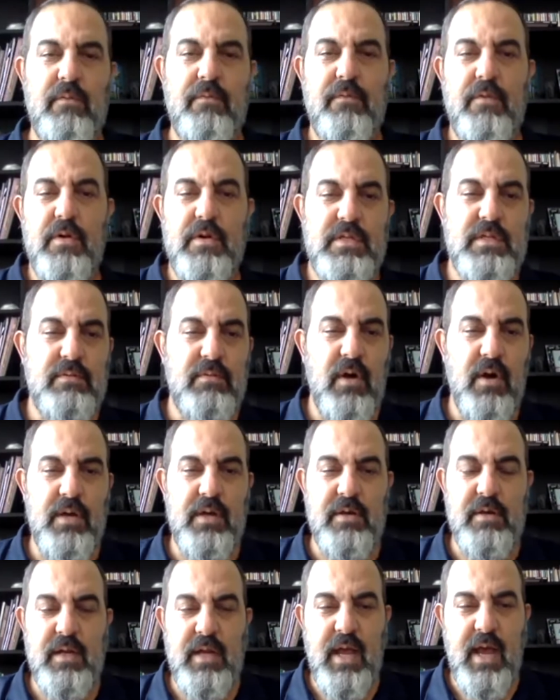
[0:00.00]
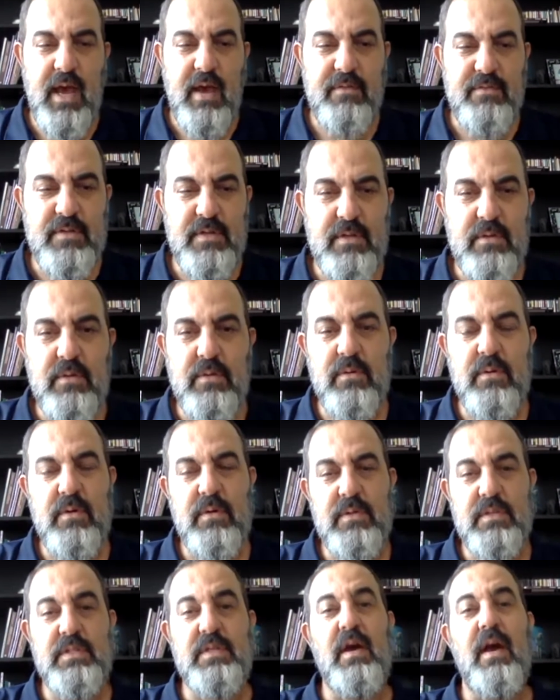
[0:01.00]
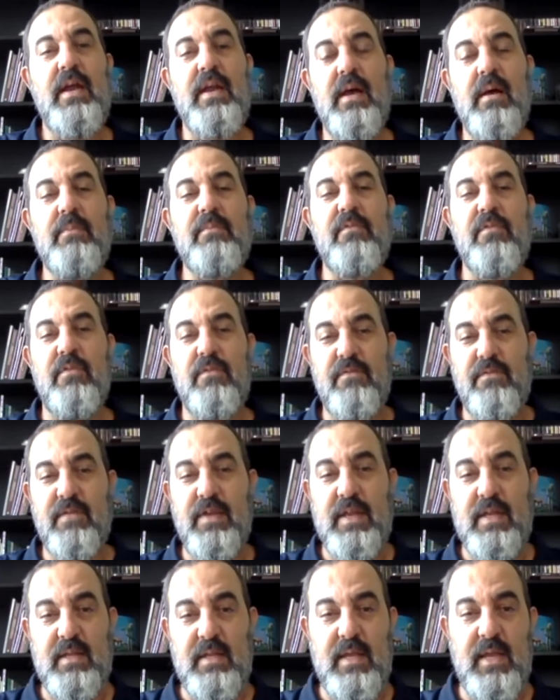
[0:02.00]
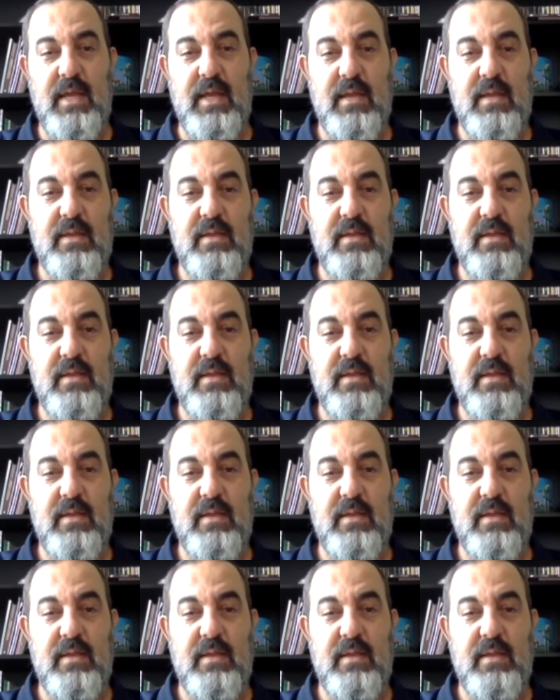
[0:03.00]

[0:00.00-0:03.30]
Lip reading: first of all, you're going to have to sign up for Feedly.